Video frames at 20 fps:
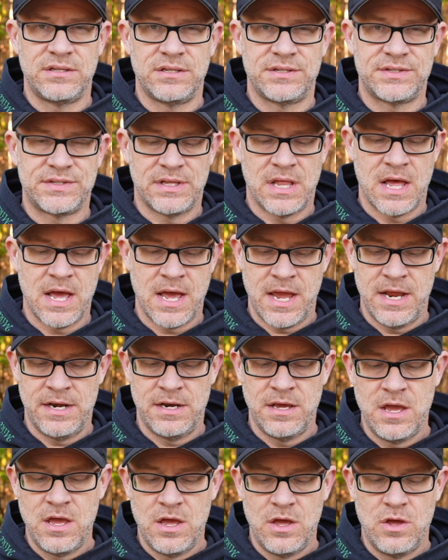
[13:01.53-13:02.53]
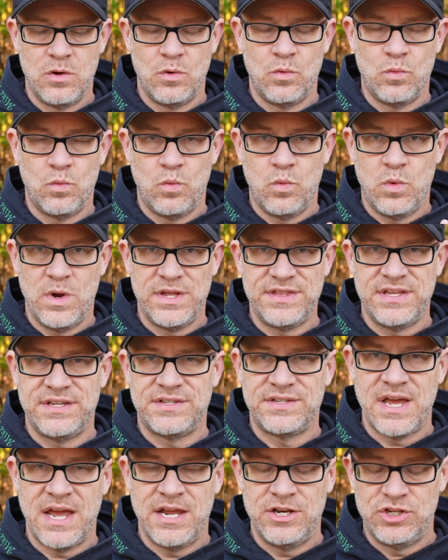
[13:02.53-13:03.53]
the slide with
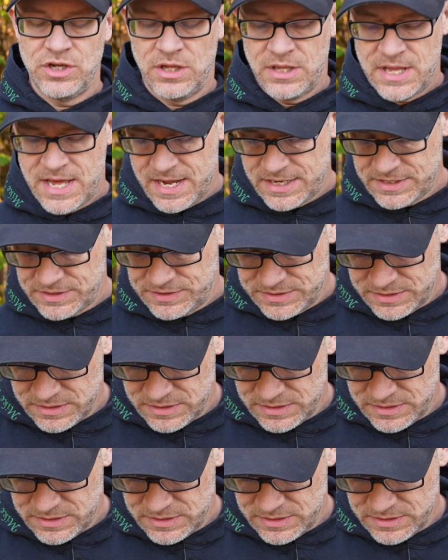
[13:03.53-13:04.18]
this HLX